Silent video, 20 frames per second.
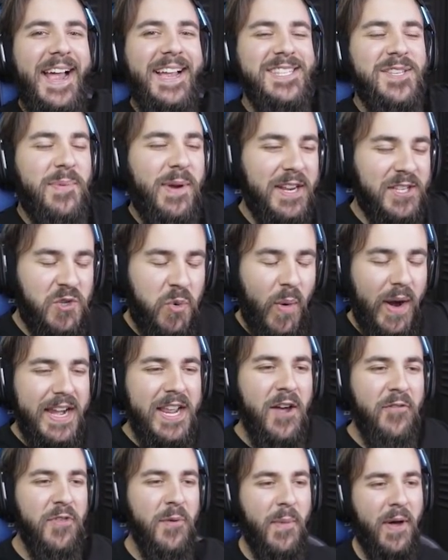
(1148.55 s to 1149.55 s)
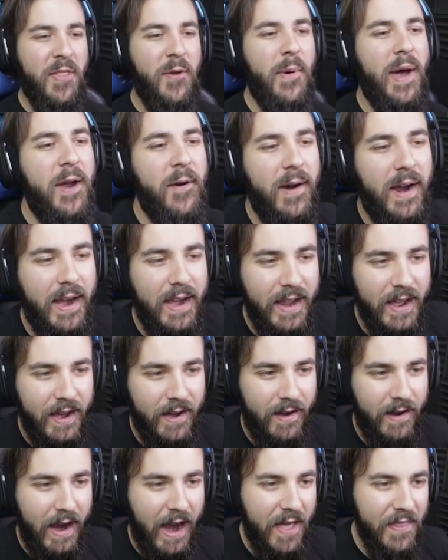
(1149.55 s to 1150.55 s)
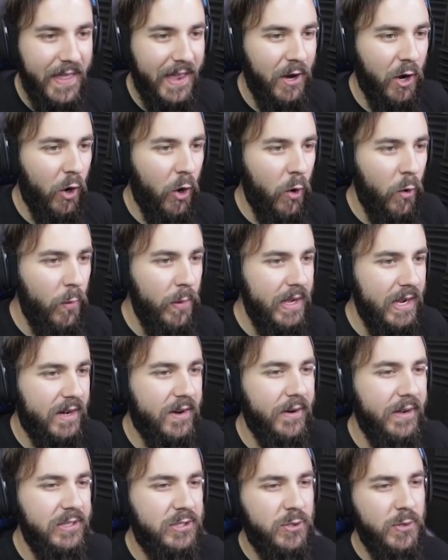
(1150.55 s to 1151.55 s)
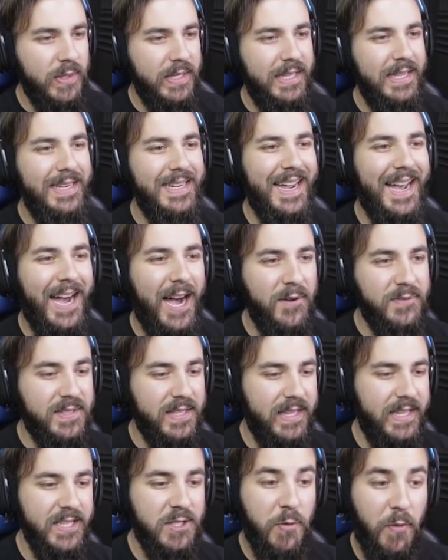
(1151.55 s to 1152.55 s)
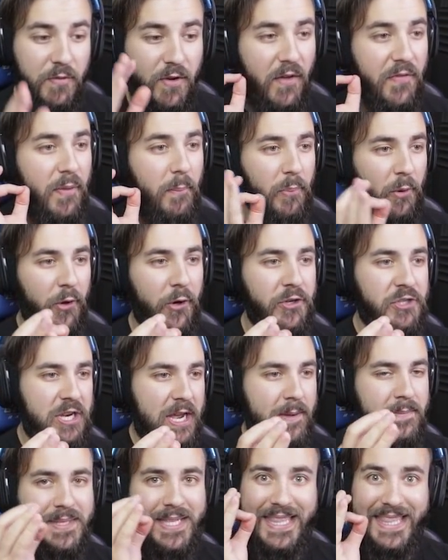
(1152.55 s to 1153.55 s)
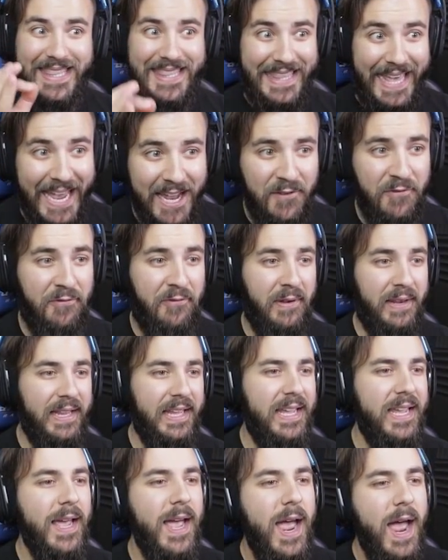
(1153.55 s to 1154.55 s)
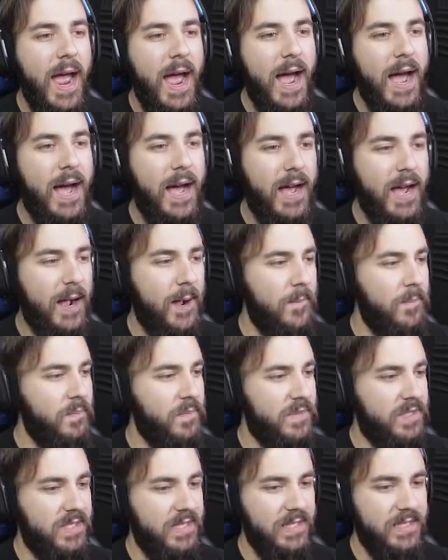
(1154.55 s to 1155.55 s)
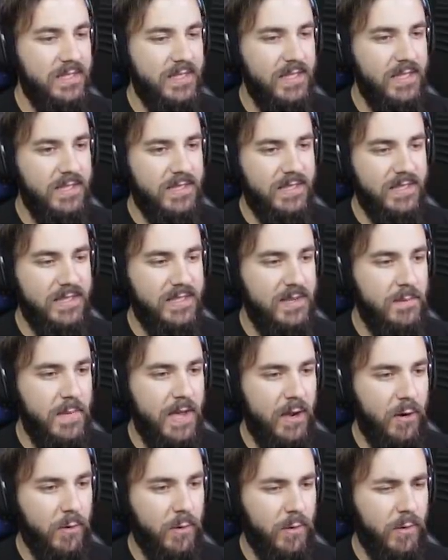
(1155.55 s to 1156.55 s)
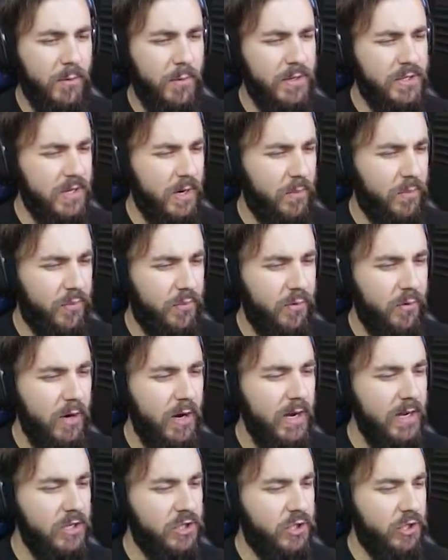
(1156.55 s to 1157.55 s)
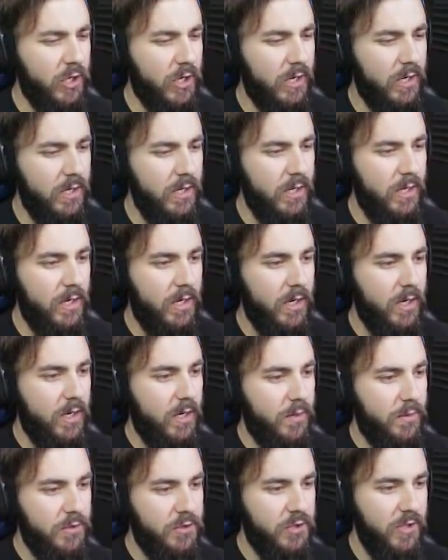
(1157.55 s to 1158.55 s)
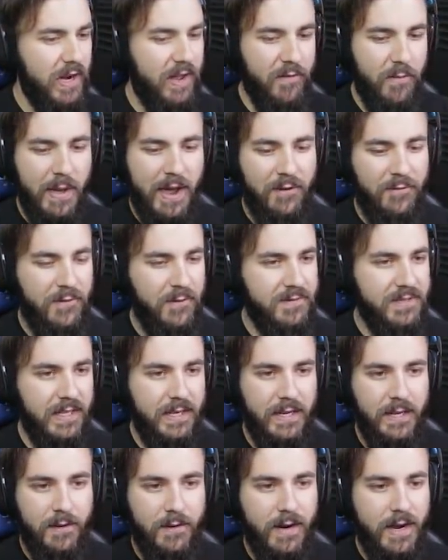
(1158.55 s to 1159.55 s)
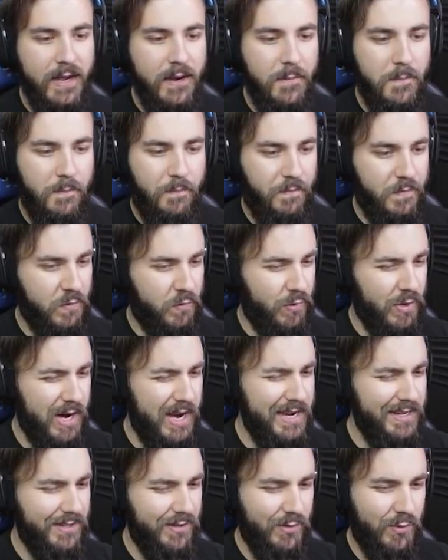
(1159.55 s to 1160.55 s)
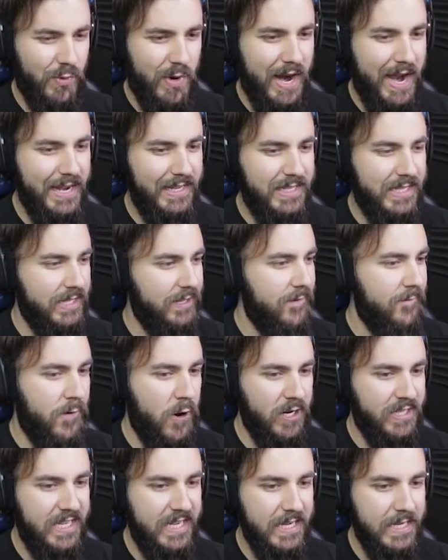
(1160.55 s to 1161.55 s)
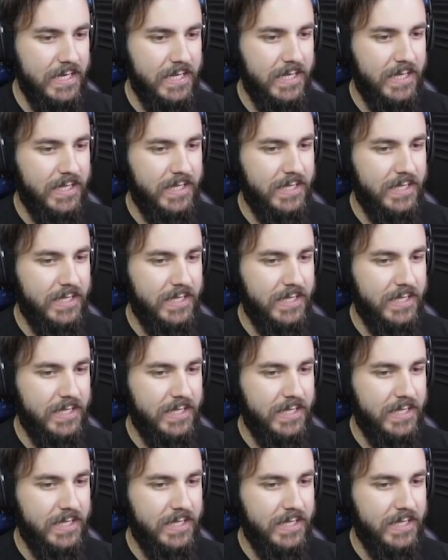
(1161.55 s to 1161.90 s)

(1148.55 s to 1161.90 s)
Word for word: So we got 20 of them on the way right now. And then all we are going to need after this, we've got the blue gems, thankfully, um, 60, 60 metal, which I'm pretty sure we should have about 50 in here, right? Right? Right? 40.